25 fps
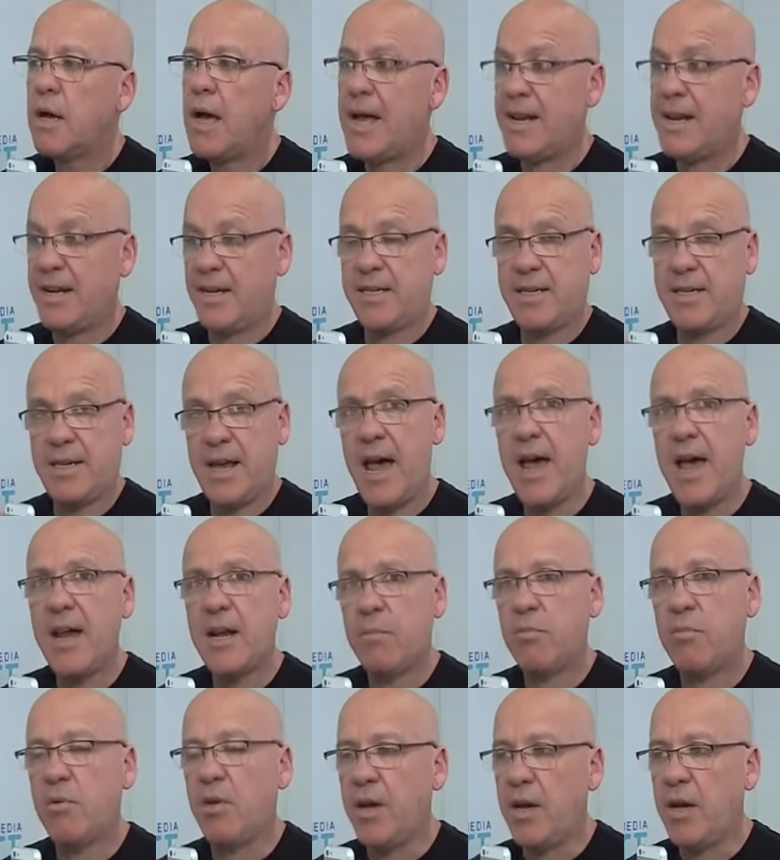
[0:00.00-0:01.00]

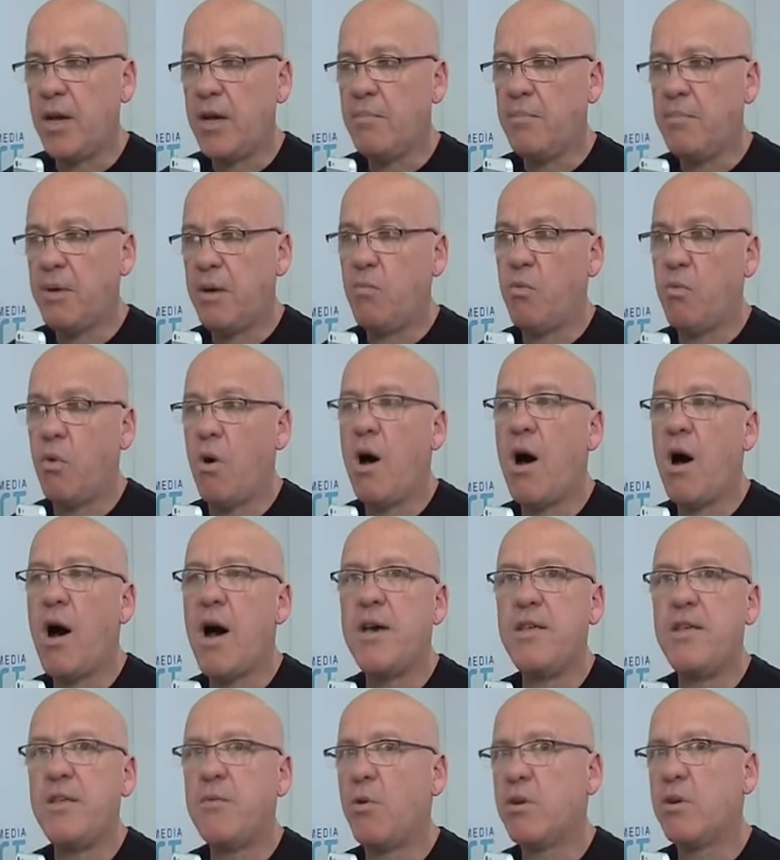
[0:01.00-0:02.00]
understandably be
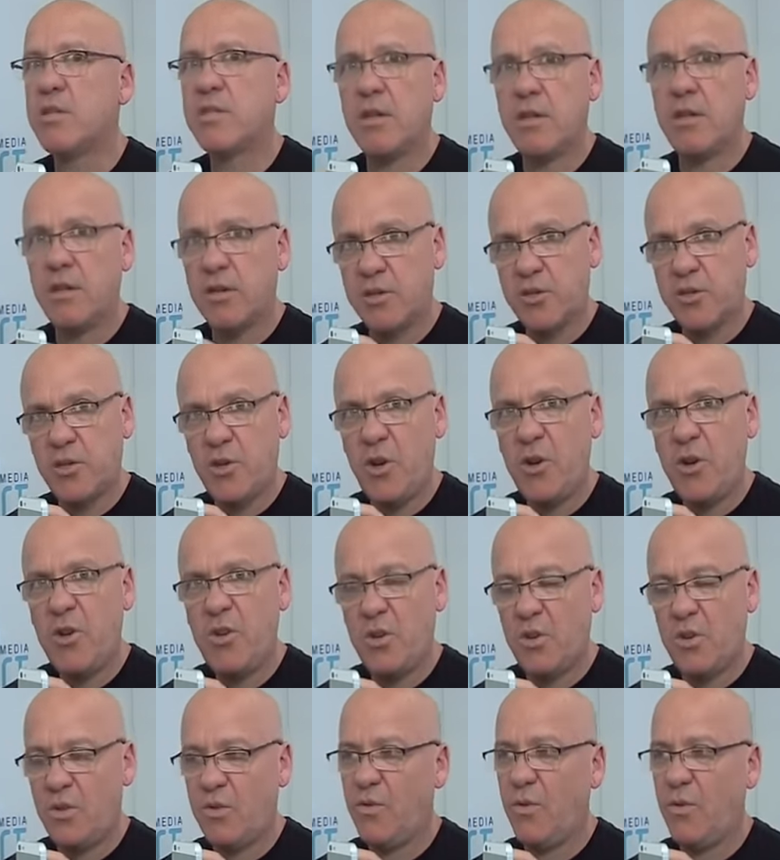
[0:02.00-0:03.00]
why there wasn't a lot of
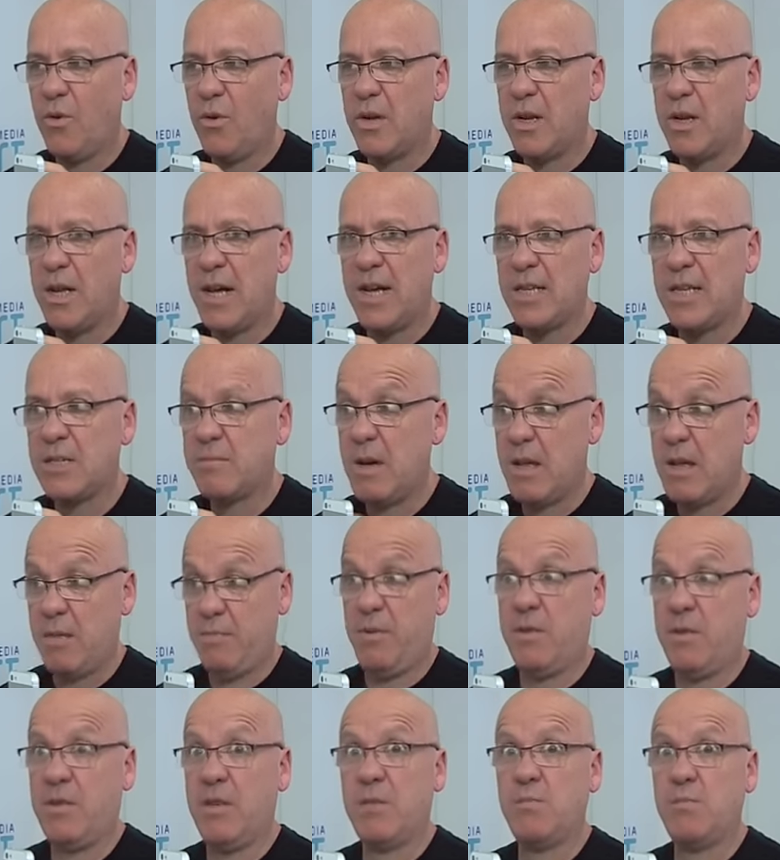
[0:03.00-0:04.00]
searches for it last
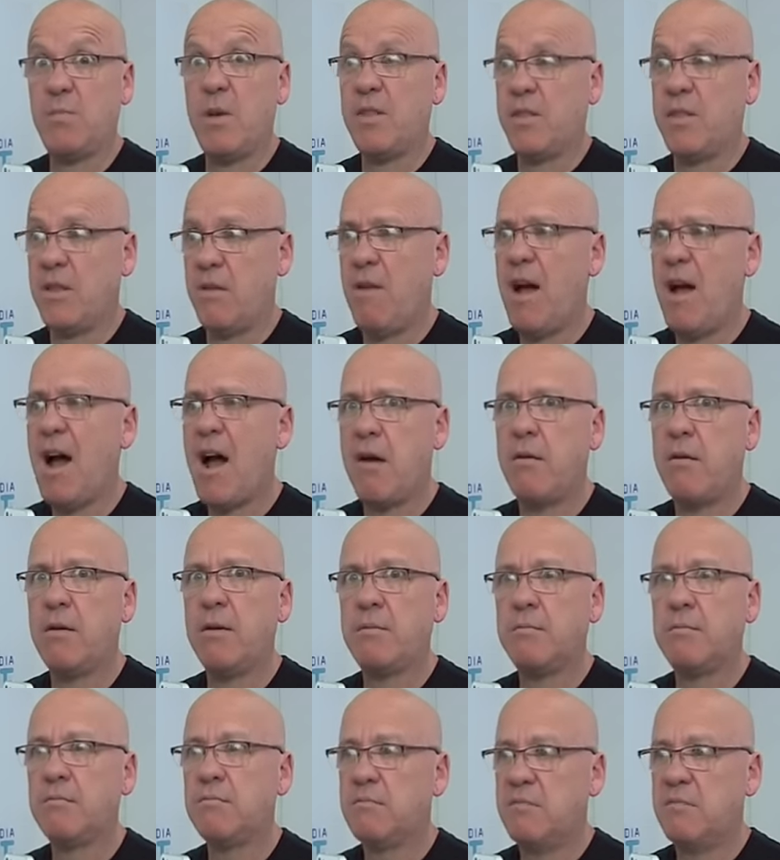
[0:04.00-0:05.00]
month. But this month there are,
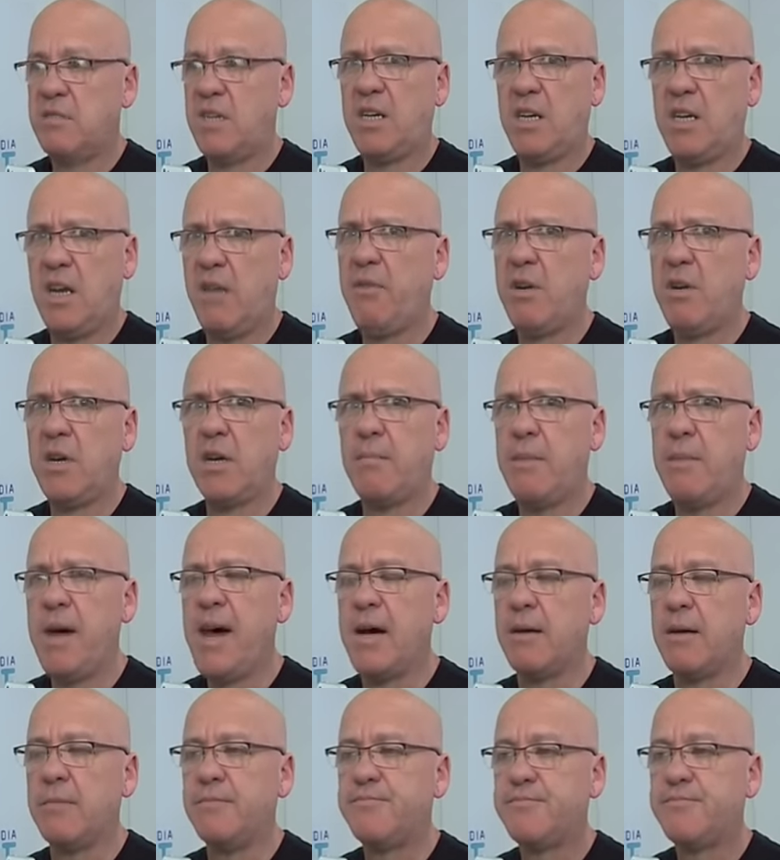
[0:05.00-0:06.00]
and significant
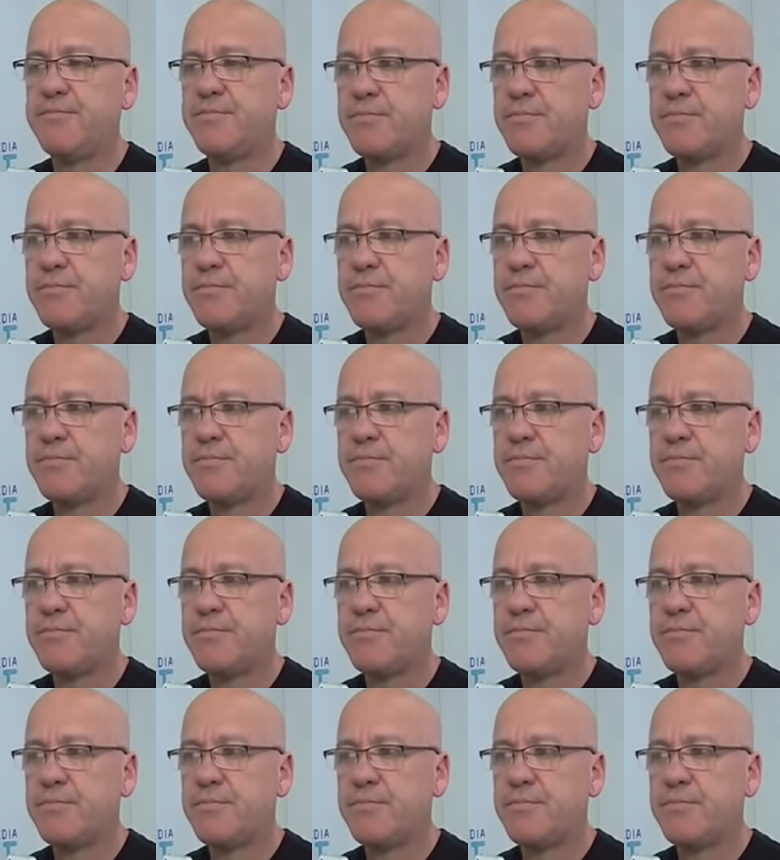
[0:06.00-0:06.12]
amount.